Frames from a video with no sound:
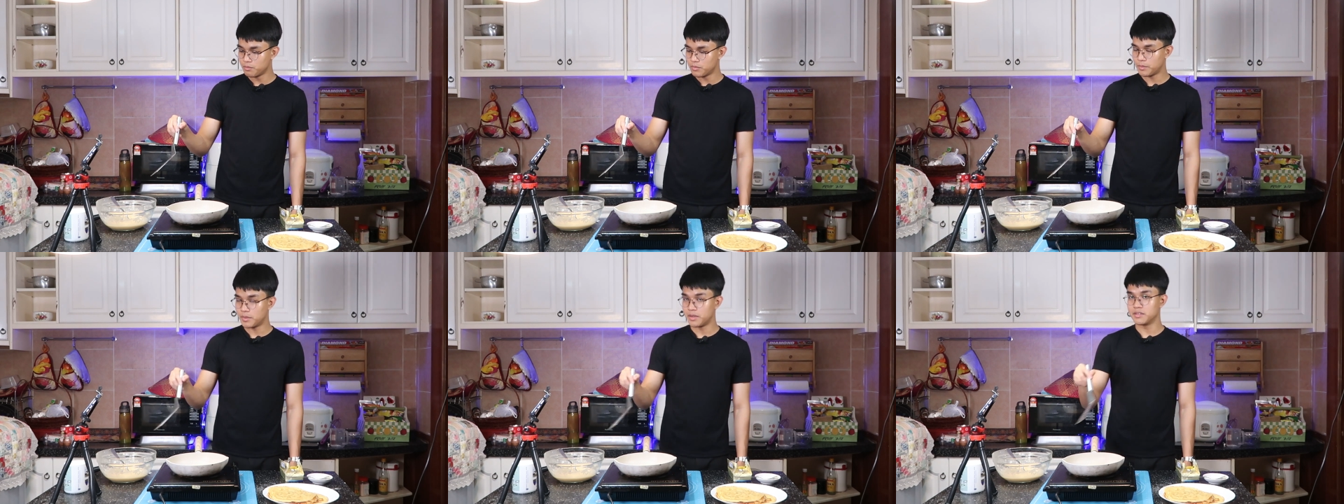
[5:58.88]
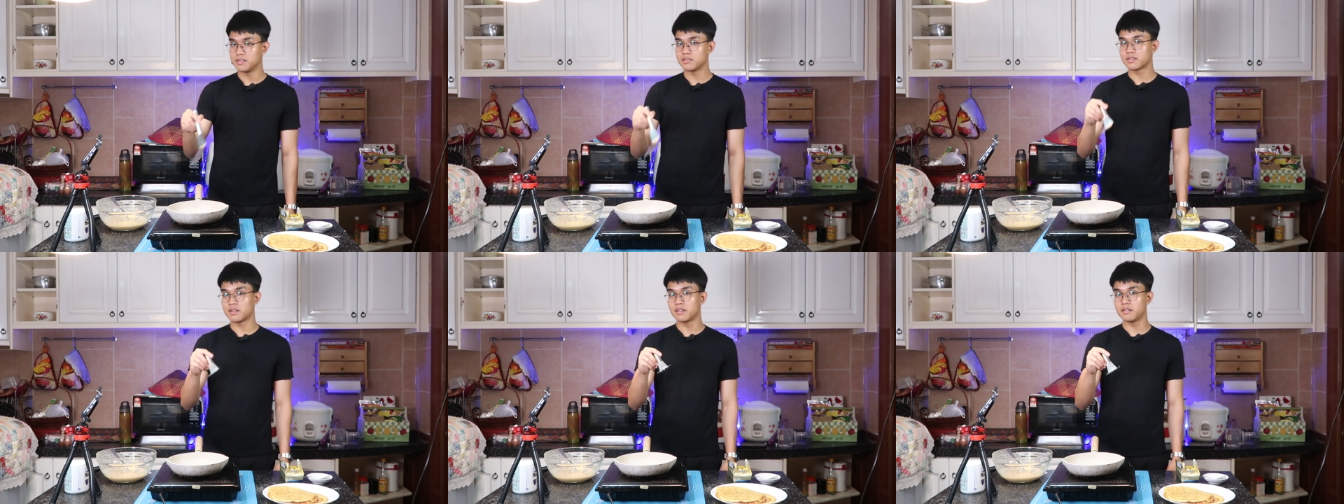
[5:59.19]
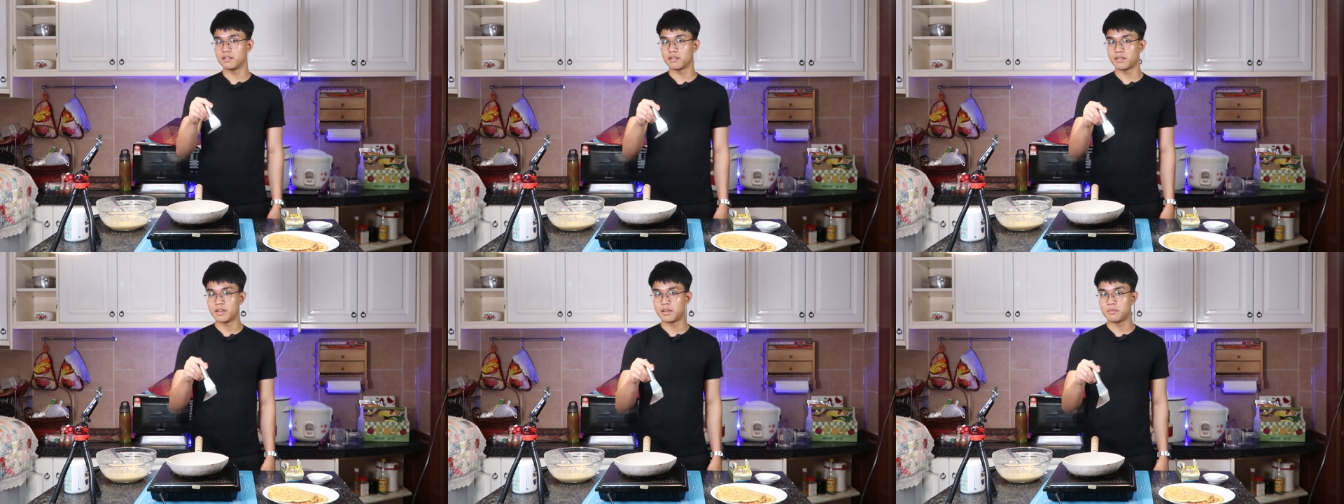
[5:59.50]
I'll just cut
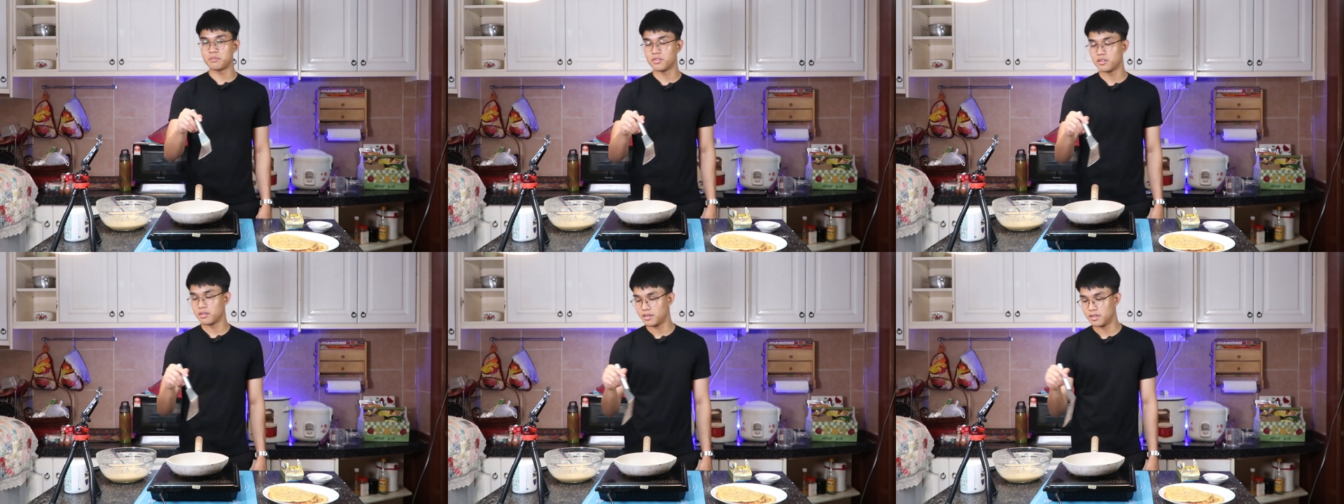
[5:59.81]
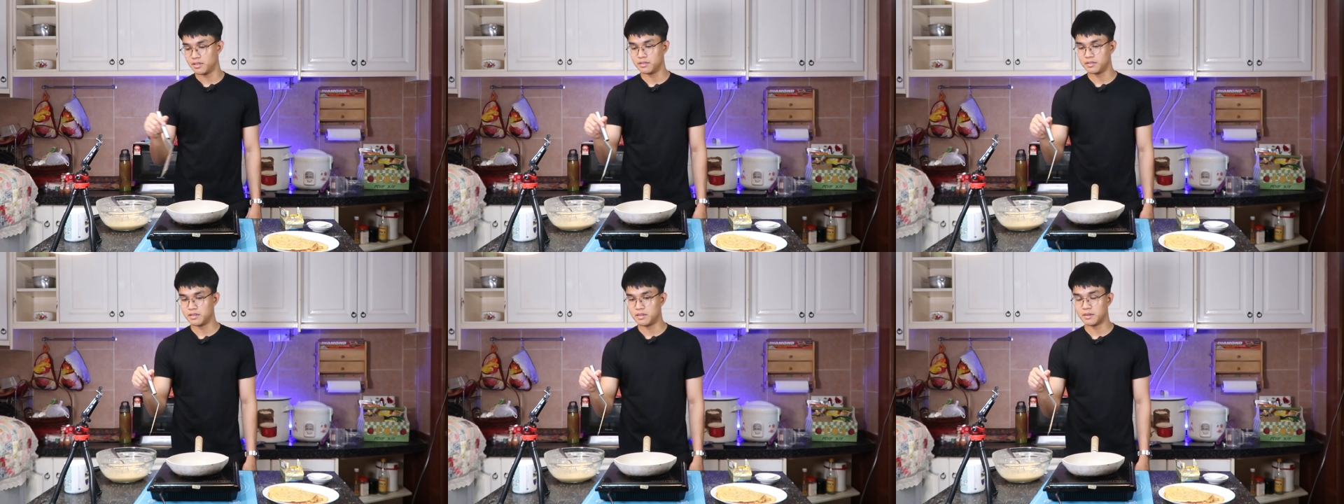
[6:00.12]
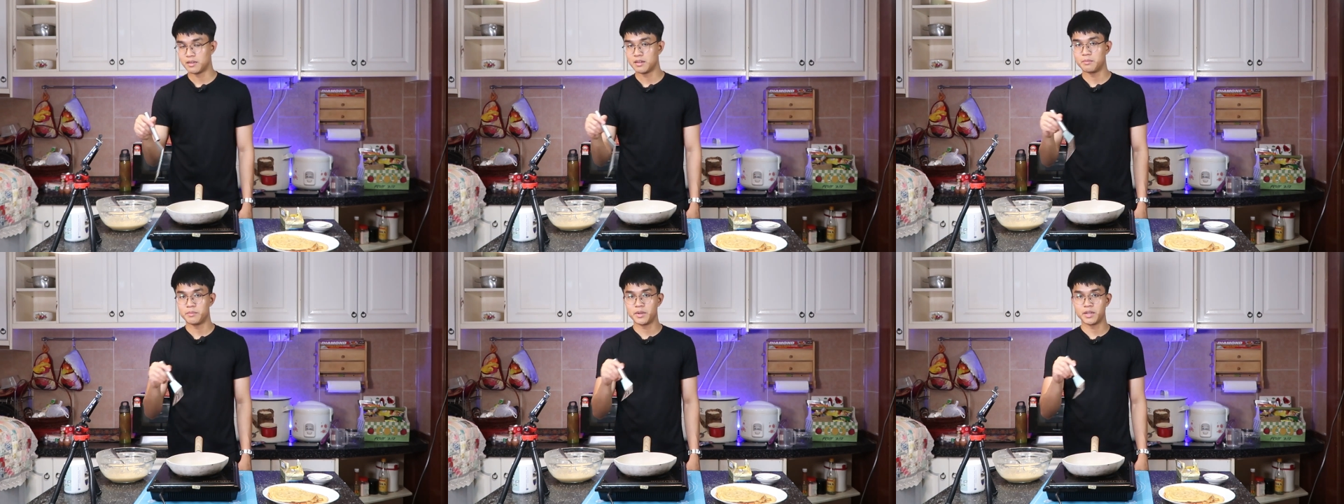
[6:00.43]
the camera and
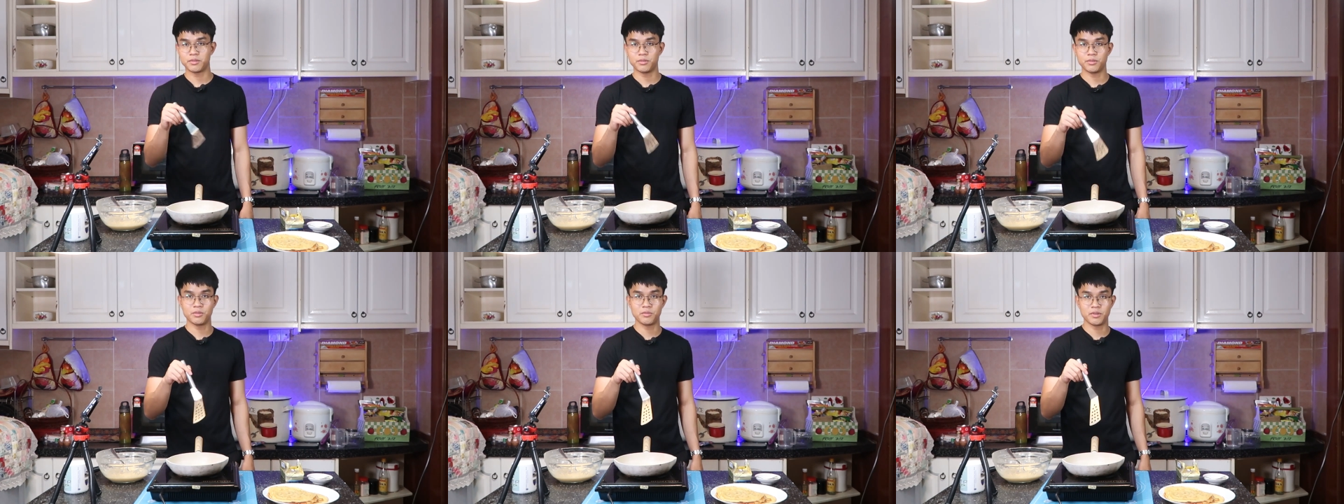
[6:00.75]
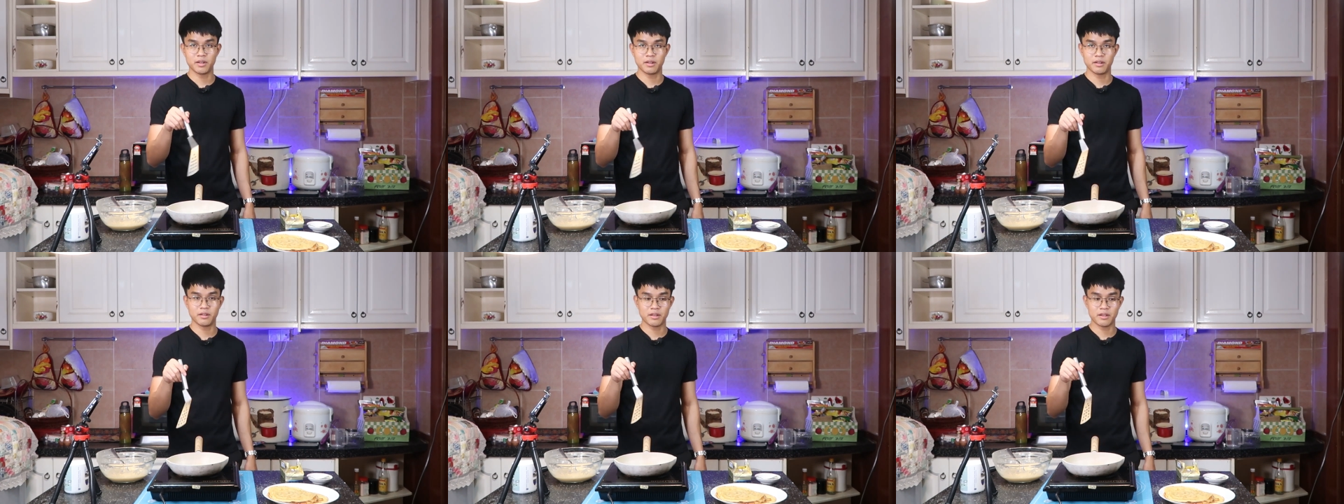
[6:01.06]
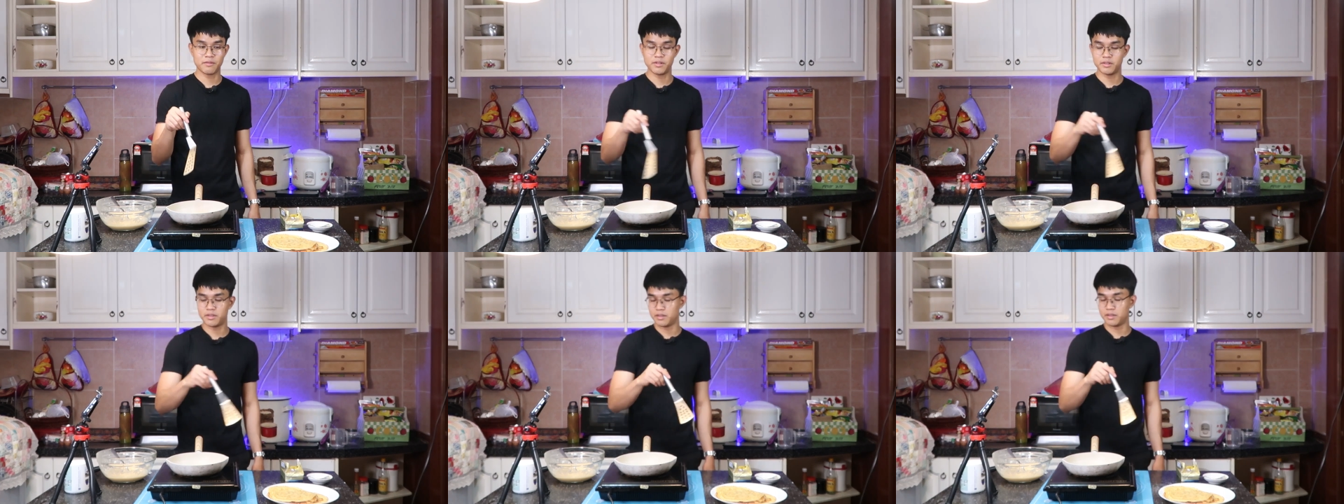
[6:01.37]
come back to you when
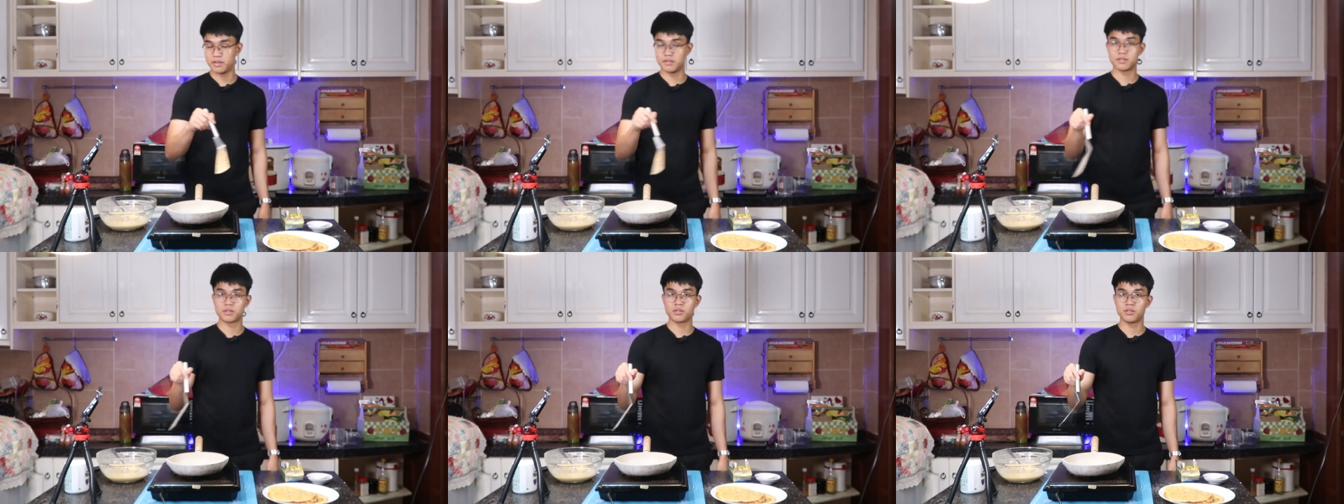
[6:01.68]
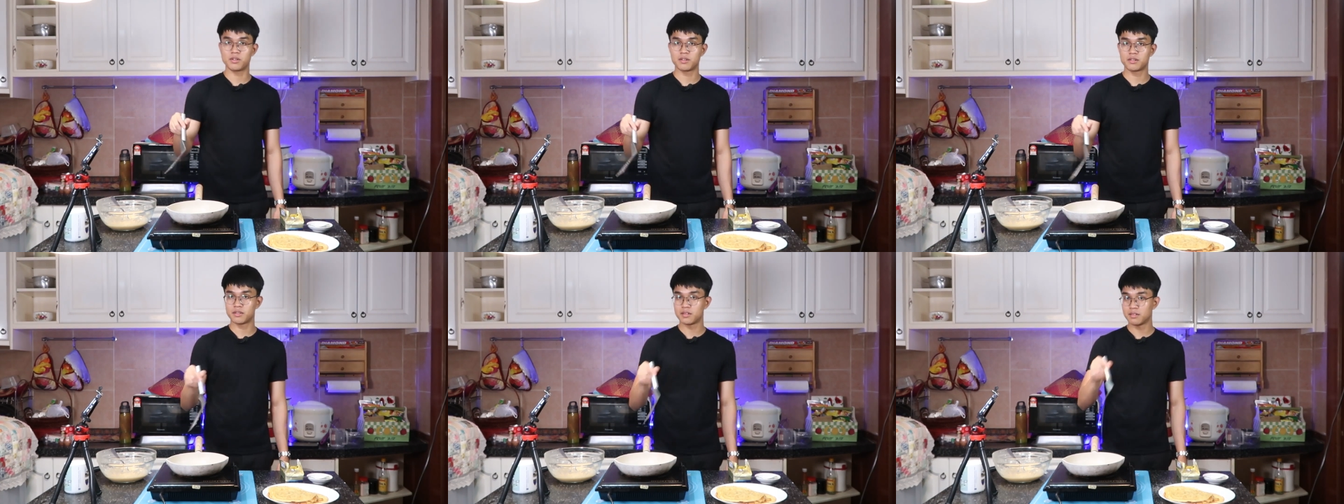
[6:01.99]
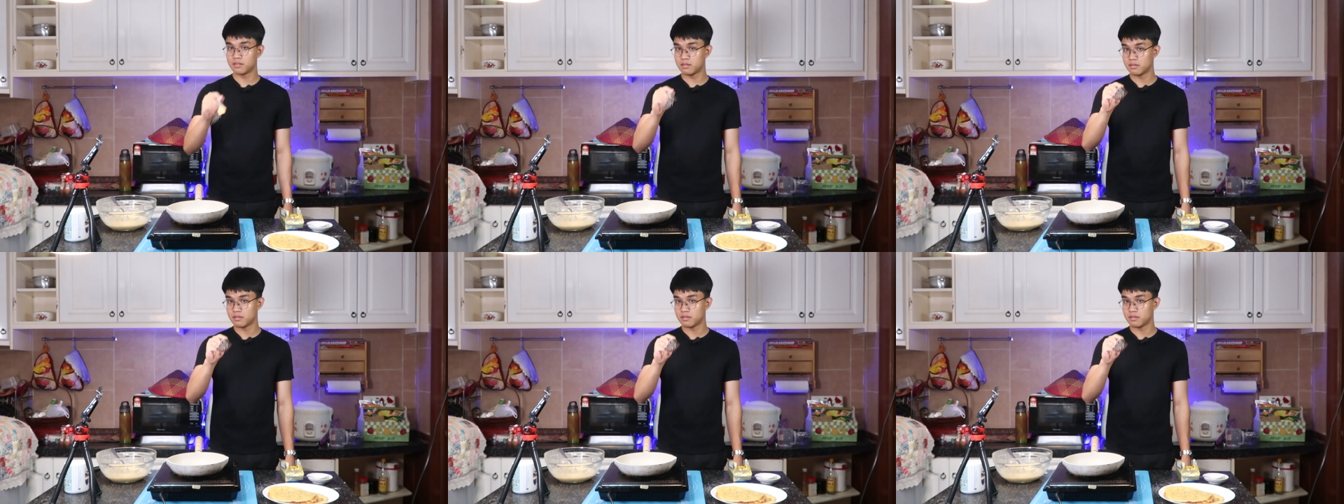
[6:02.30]
everything is cooked.